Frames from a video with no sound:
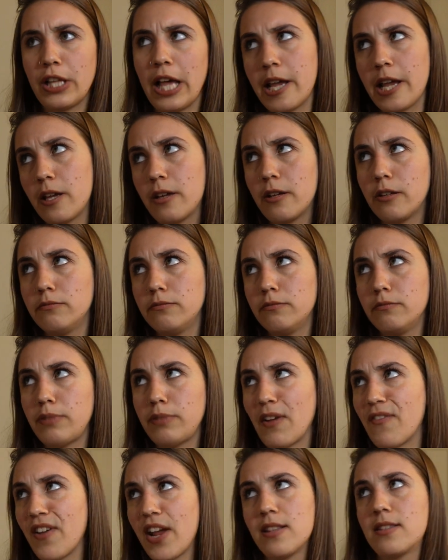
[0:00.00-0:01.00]
like,
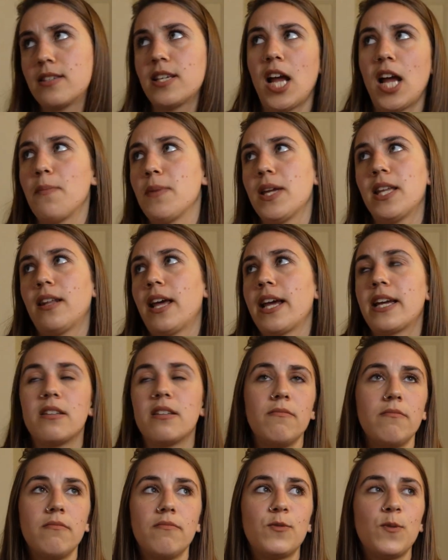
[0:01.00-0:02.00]
by fancy I mean like
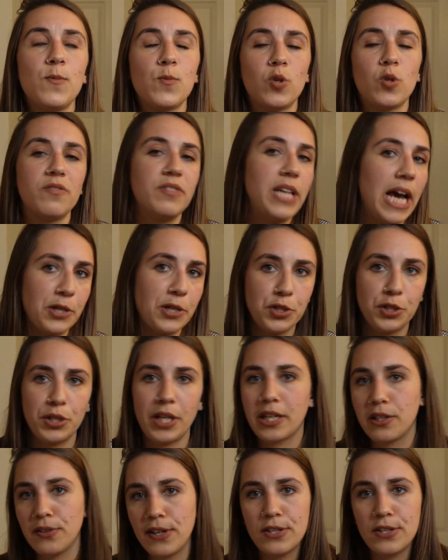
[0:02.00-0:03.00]
some sort of texture
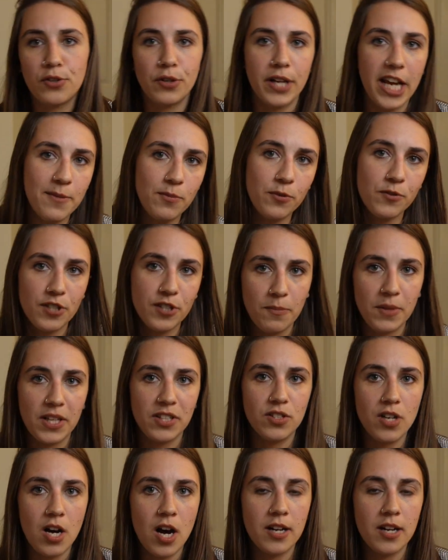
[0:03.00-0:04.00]
like lace or cabled something
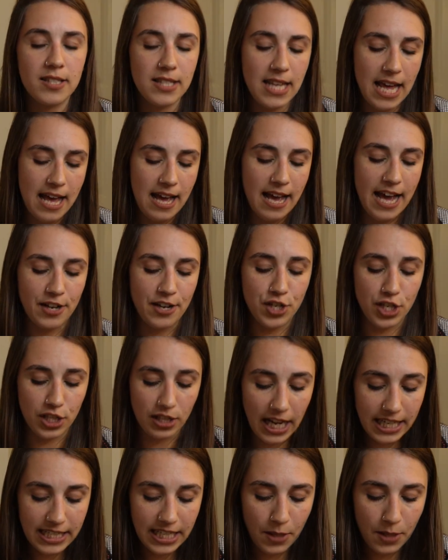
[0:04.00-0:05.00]
socks, and she
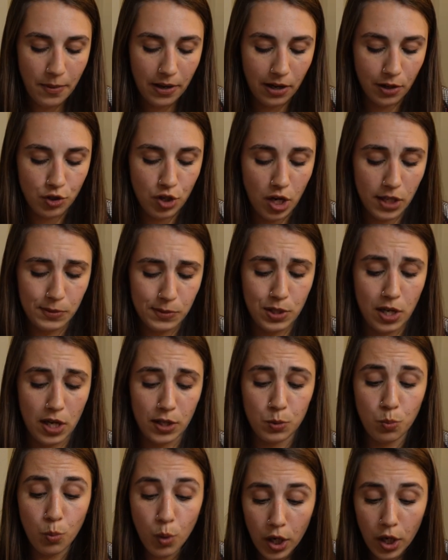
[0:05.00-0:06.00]
liked how the Petal Drop
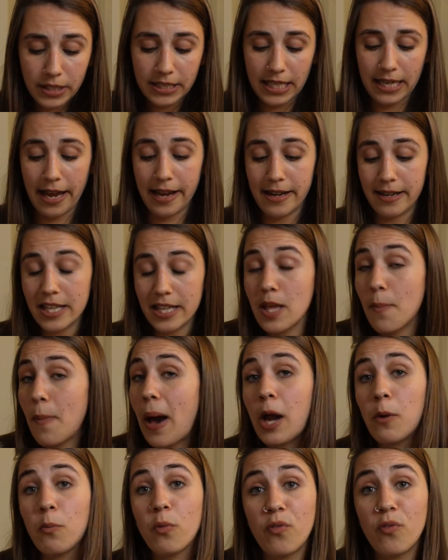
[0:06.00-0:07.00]
Socks worked, and I had knit the
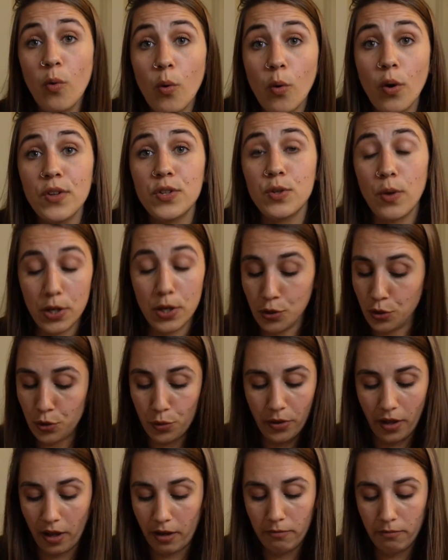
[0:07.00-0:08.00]
pattern before, and so I knew
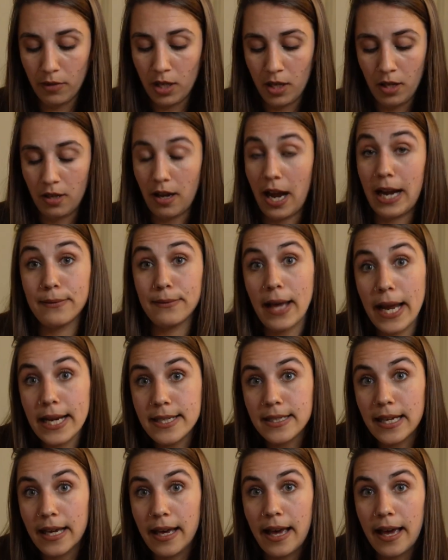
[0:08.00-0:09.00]
that I
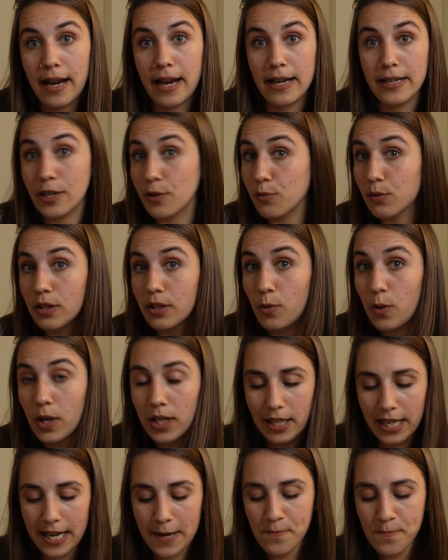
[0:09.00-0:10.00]
liked it, and I knit it really
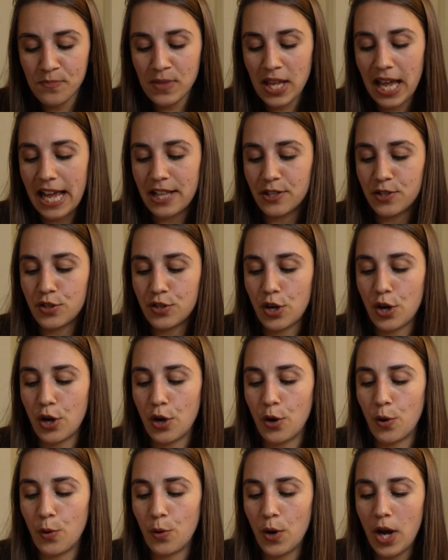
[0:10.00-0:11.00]
quickly. And
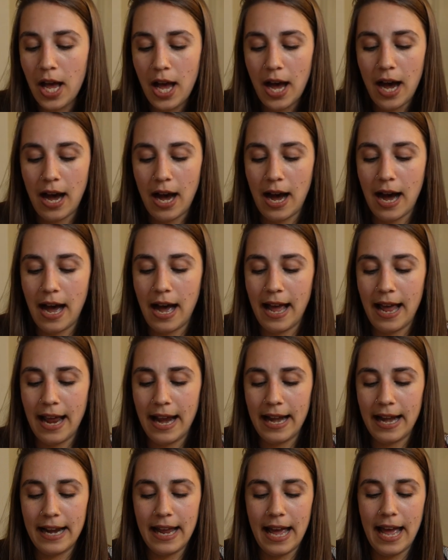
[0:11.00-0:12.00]
so
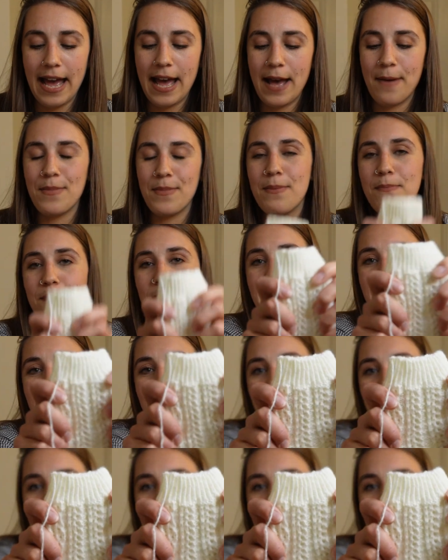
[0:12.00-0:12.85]
I am making